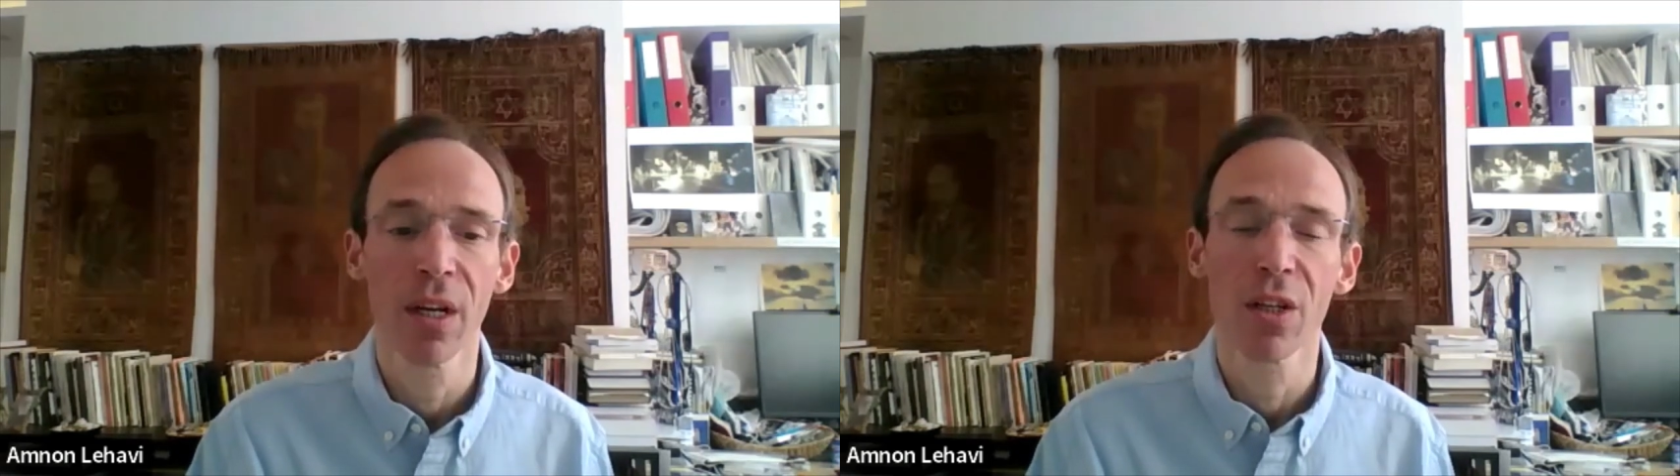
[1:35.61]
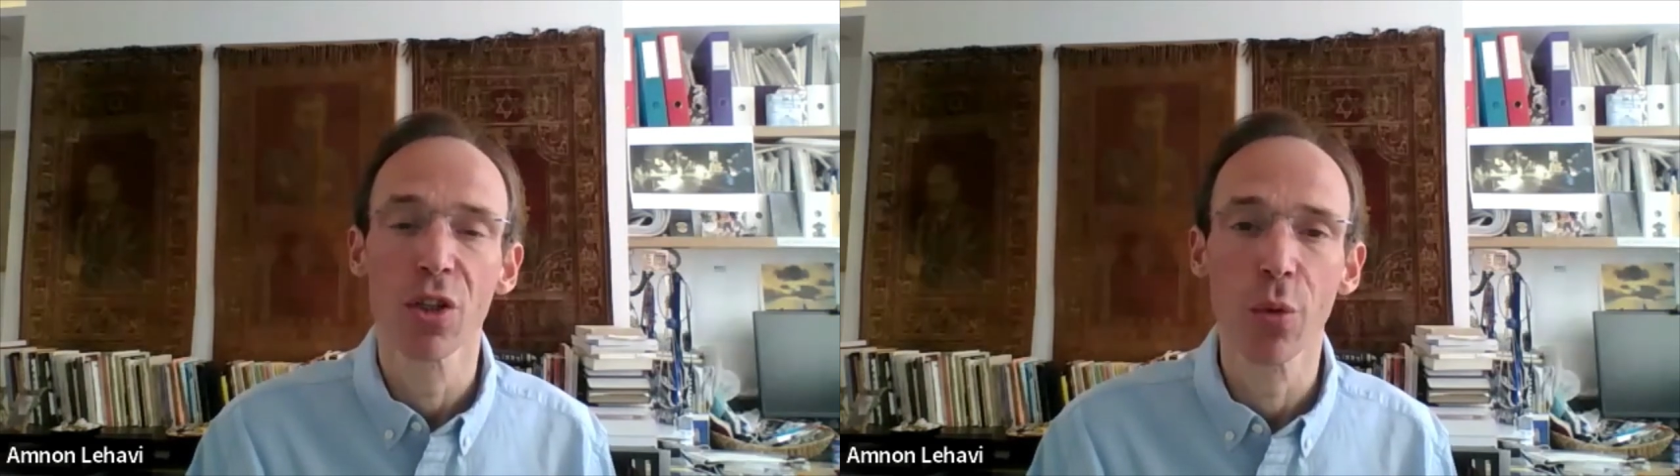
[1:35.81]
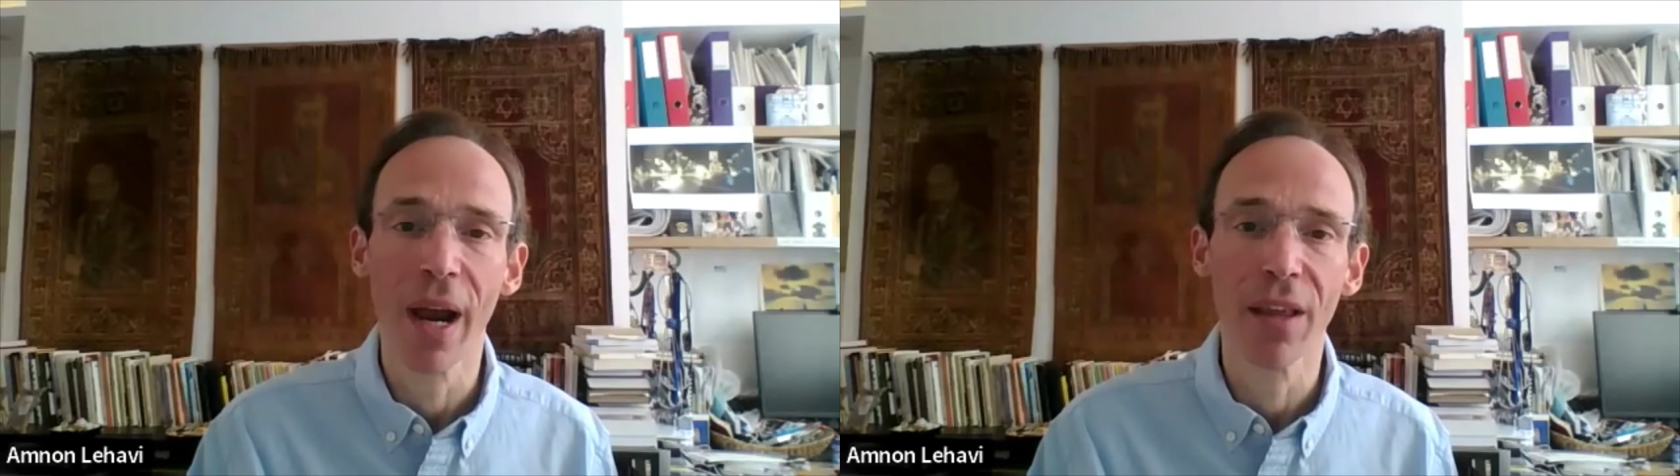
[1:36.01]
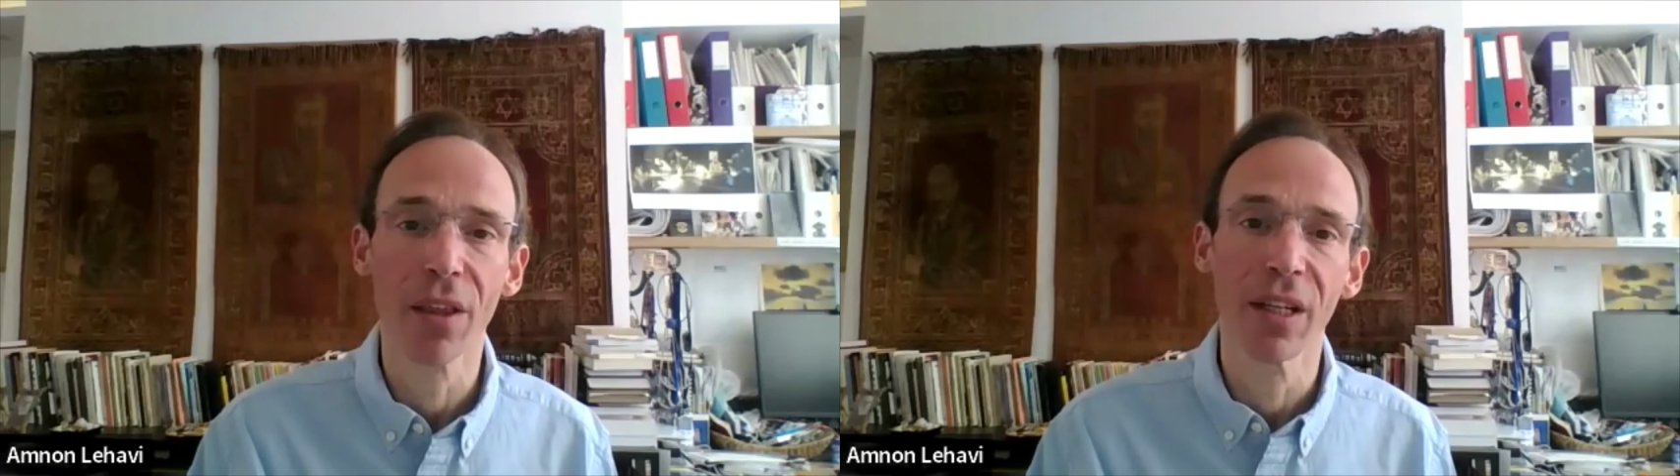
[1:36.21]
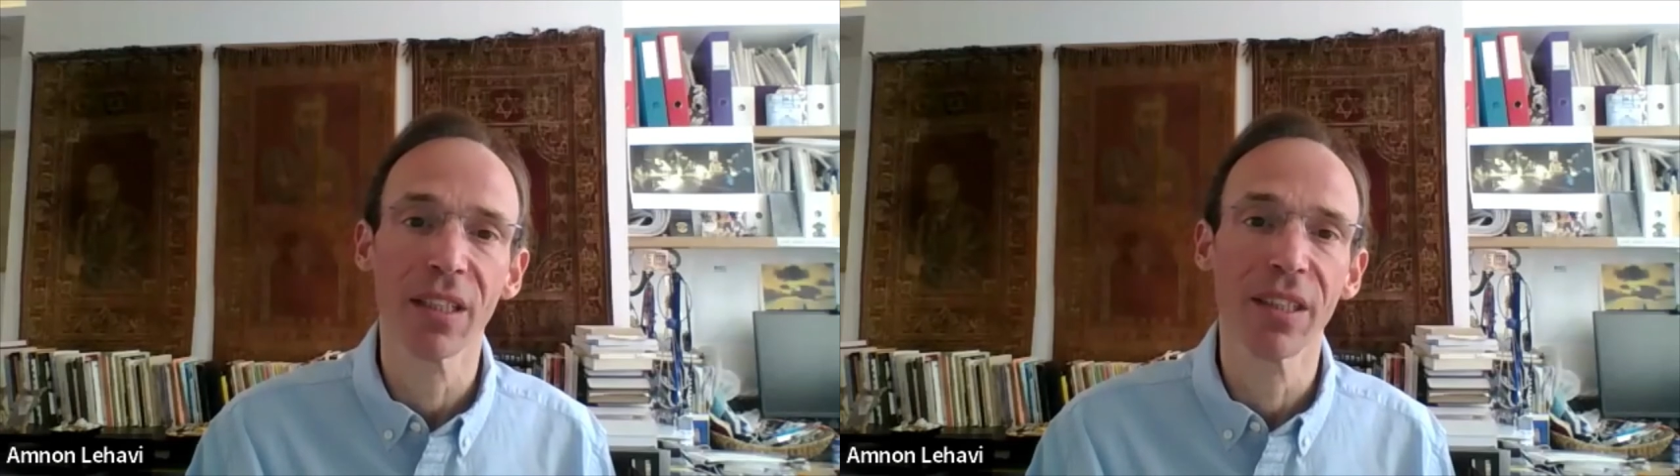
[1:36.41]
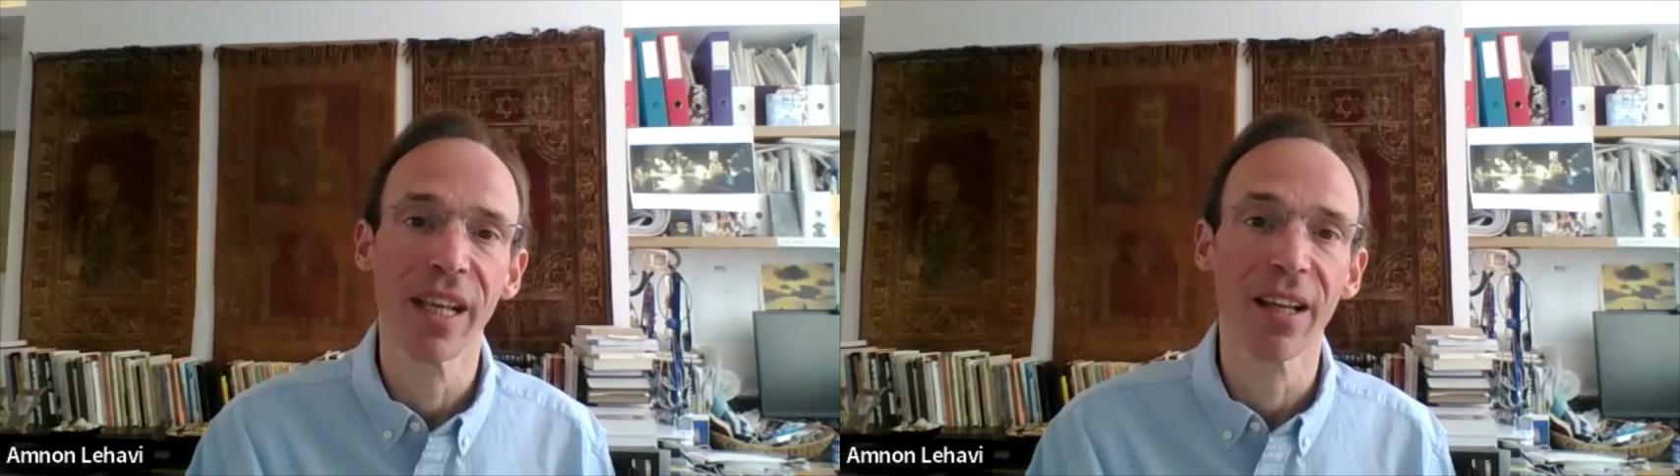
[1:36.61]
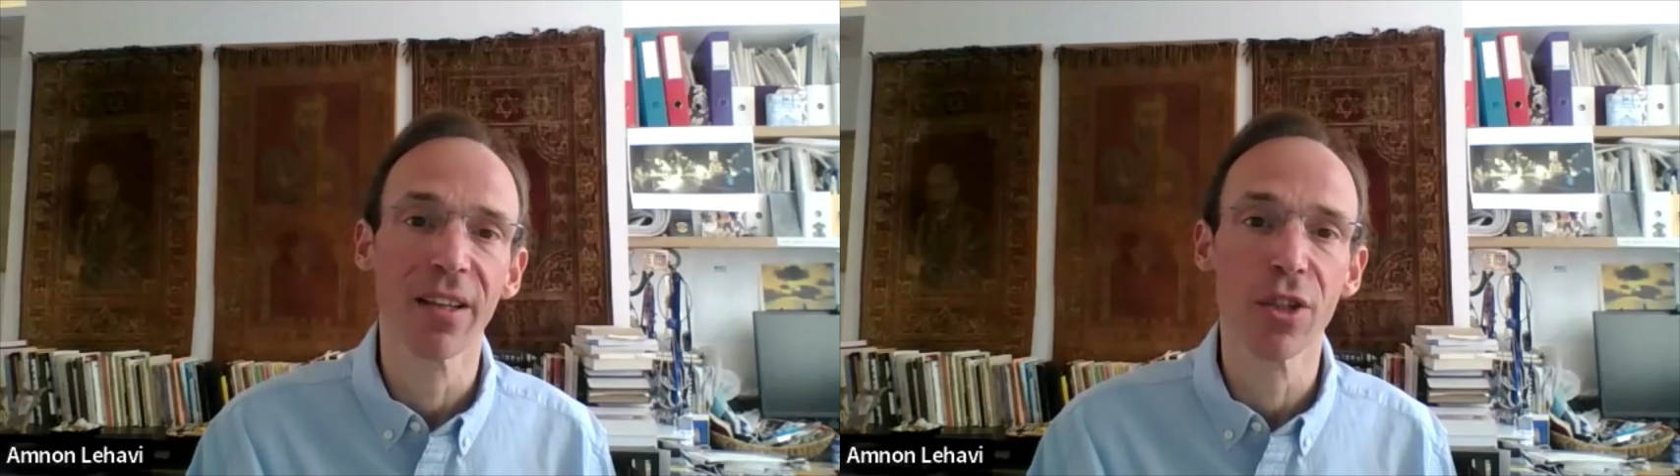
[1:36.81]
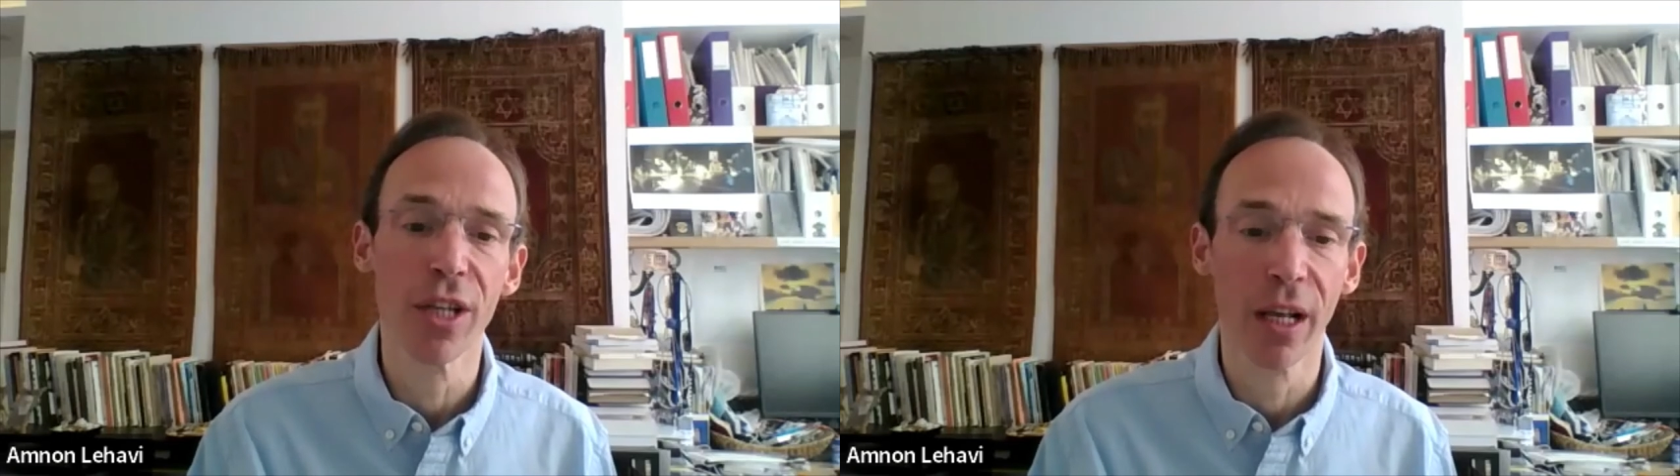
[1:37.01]
strengthening the
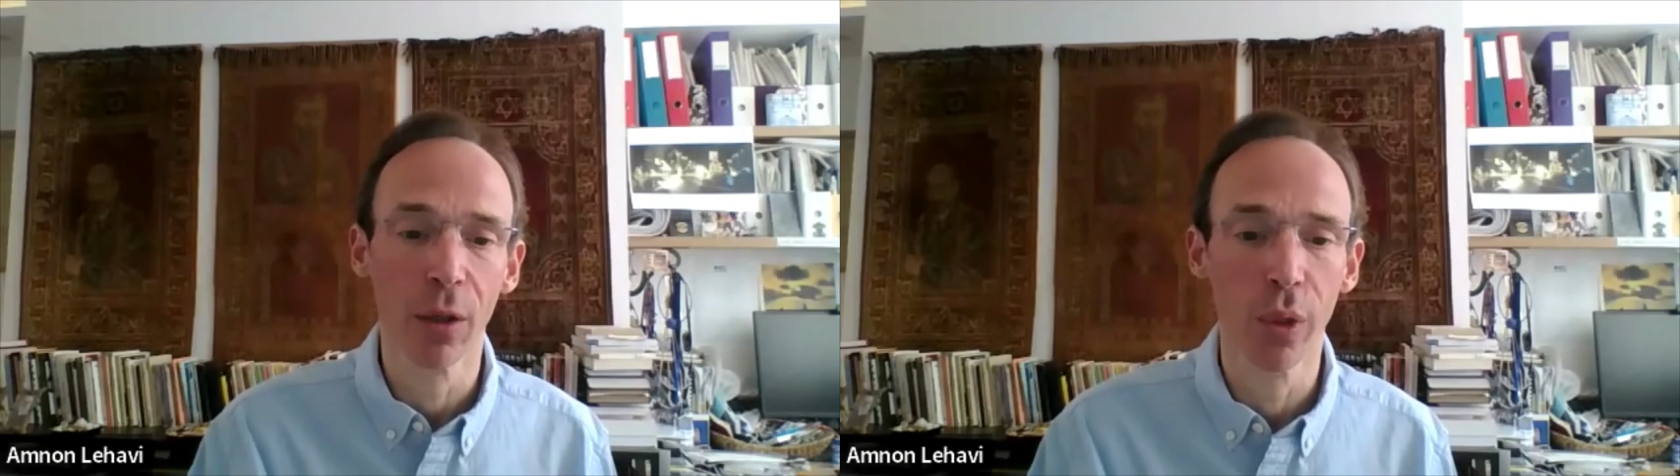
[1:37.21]
LSGL